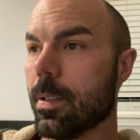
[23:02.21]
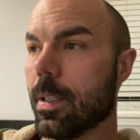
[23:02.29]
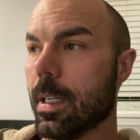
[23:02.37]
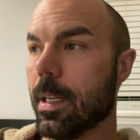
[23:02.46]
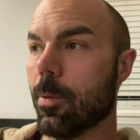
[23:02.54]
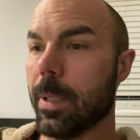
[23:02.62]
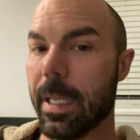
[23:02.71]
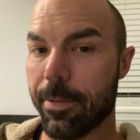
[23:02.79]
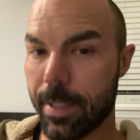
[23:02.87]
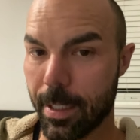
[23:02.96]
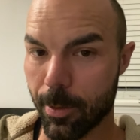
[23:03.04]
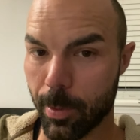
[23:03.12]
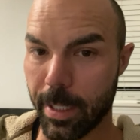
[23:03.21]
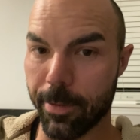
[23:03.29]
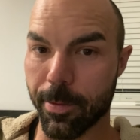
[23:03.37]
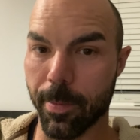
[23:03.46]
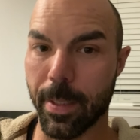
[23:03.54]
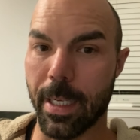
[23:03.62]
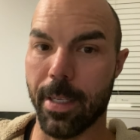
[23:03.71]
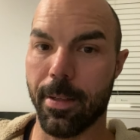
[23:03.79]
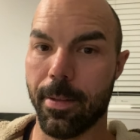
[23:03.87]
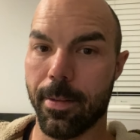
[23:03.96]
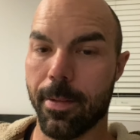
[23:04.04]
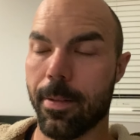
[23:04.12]
uh, we have to get away from that.
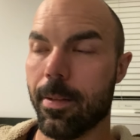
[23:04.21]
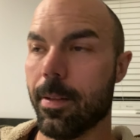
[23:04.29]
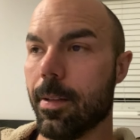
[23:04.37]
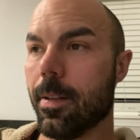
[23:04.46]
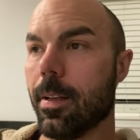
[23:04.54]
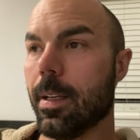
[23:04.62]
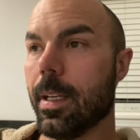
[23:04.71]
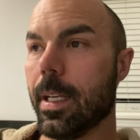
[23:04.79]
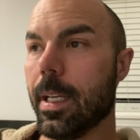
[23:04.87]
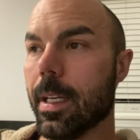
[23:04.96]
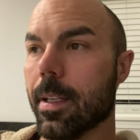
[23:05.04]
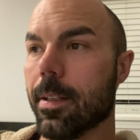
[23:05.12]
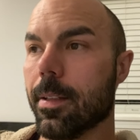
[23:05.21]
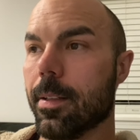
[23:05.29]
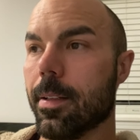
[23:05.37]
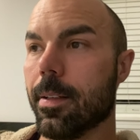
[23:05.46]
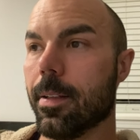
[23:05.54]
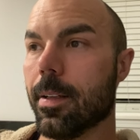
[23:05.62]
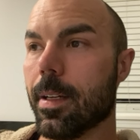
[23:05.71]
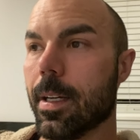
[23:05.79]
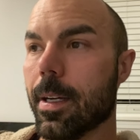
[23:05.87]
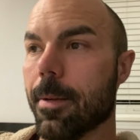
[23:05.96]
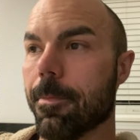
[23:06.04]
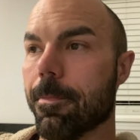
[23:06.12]
And
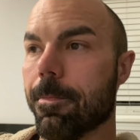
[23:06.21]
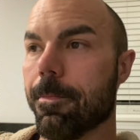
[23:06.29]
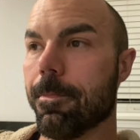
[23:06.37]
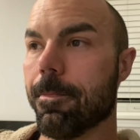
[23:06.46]
um,